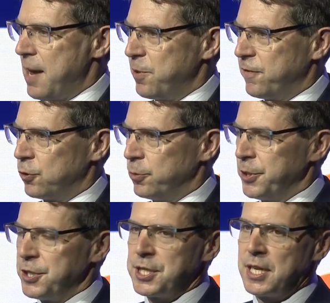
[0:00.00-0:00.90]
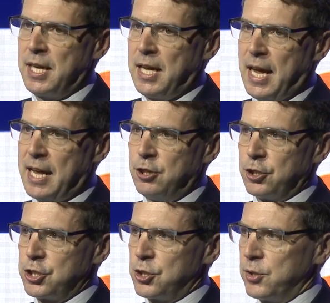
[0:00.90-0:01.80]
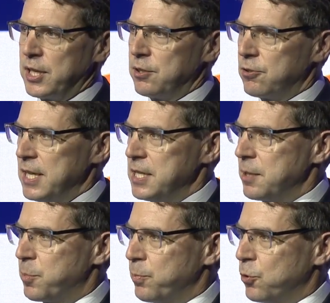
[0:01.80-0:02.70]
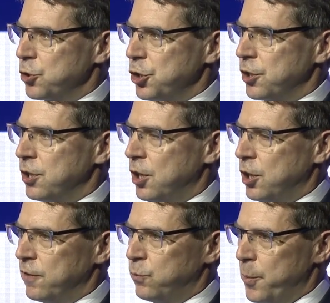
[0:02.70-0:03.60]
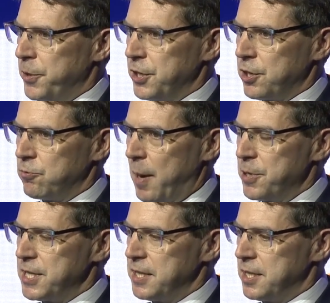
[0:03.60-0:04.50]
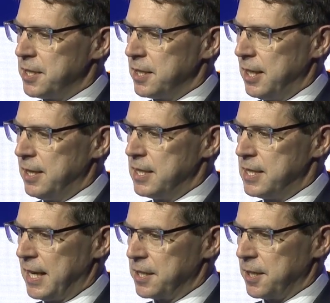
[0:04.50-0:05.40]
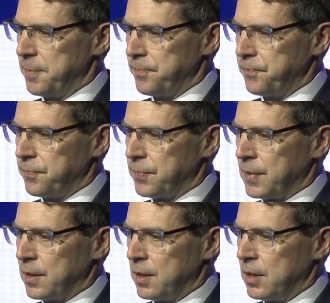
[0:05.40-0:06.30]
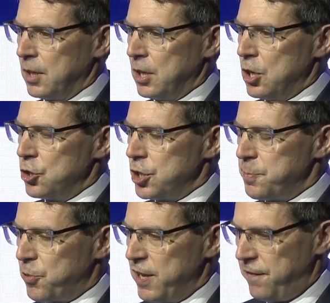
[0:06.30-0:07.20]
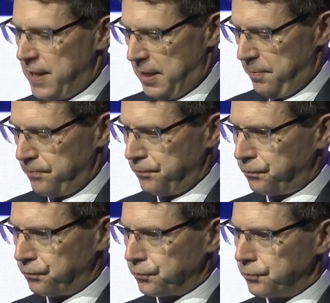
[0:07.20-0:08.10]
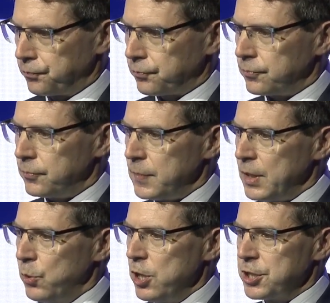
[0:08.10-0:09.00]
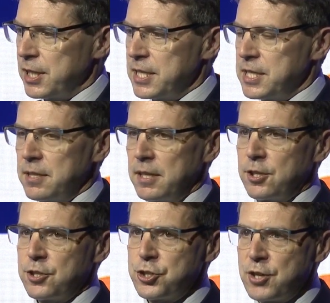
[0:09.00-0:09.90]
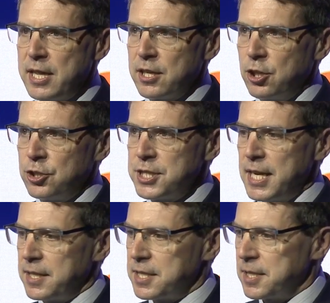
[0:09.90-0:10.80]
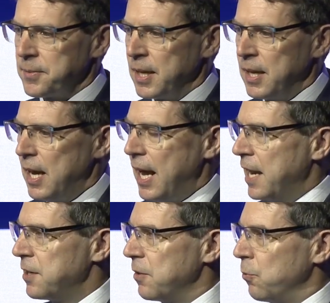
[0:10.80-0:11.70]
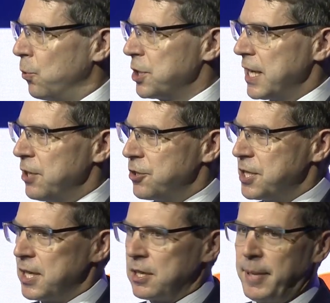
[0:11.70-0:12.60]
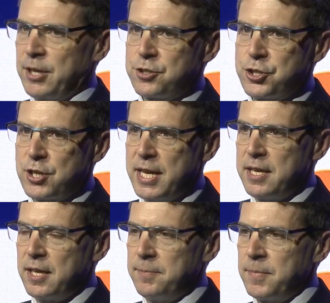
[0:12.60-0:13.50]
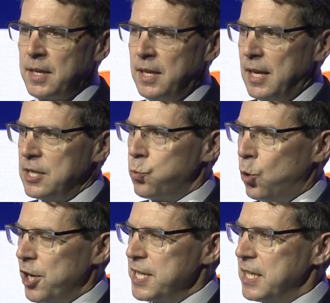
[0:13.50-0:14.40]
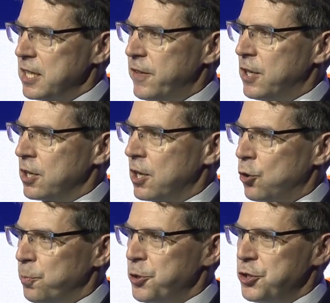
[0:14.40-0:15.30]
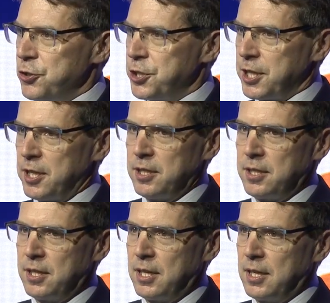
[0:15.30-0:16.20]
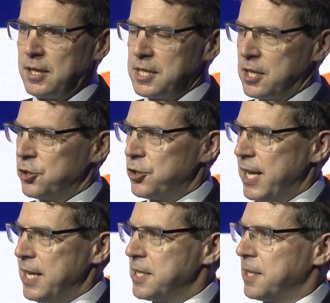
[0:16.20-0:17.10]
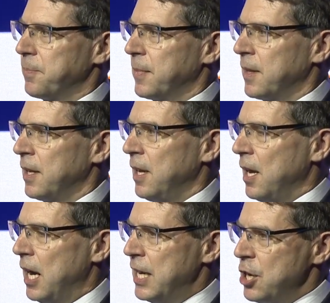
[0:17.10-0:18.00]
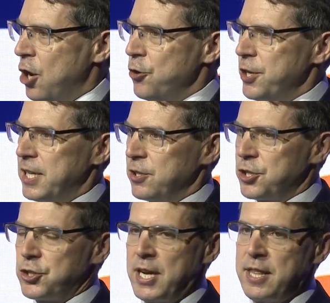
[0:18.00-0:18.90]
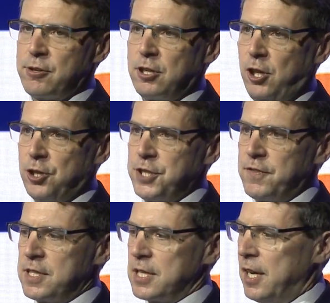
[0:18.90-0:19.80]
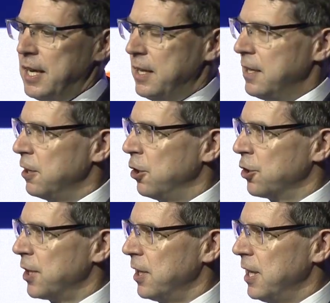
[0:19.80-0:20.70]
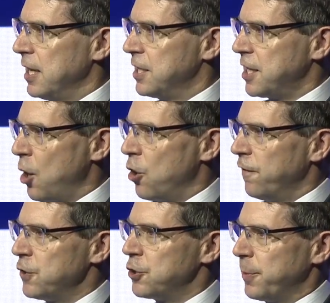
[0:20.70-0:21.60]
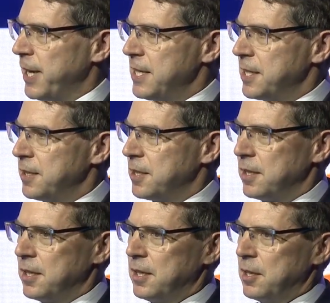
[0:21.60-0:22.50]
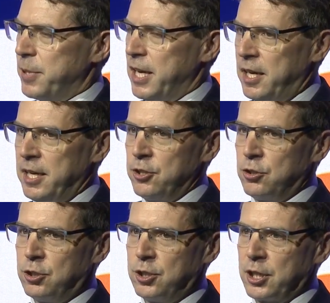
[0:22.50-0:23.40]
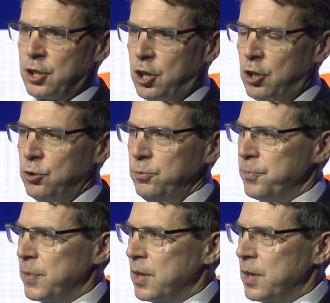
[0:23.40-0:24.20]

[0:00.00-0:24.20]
performance and look to increase the proportion of women that are represented in this sector. Just briefly, we looked at this in an Australian context, and what's interesting about Australia is what a significant gold producer this country is. I know that in Australia, a lot of the dialogue is so often dominated by iron ore and coal,